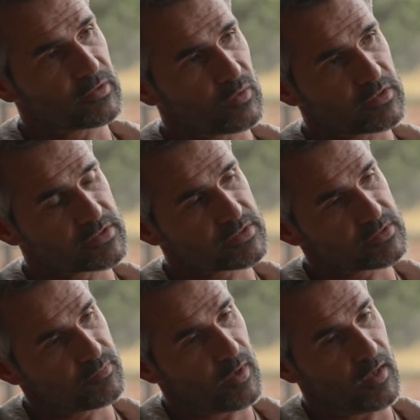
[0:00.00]
it
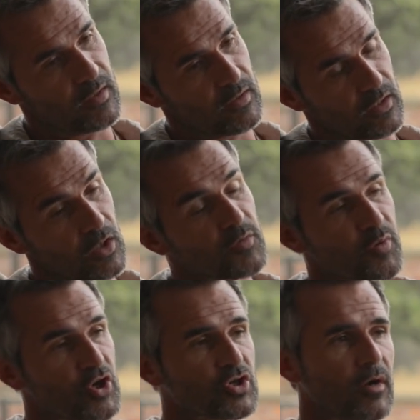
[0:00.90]
was a, uh, a lot of
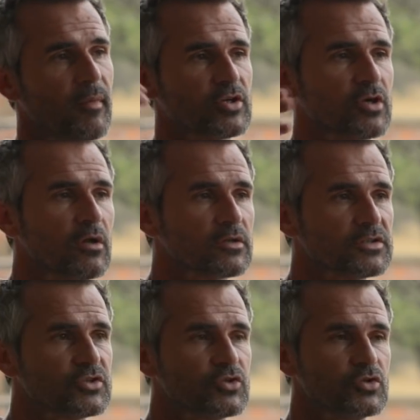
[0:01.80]
pressure on my
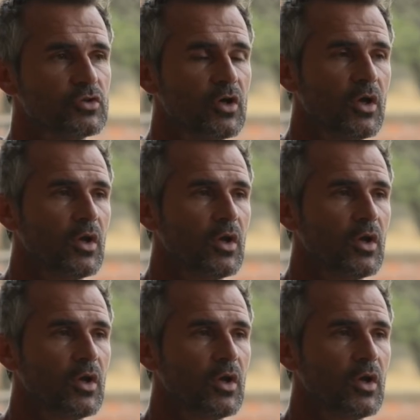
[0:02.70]
shoulders to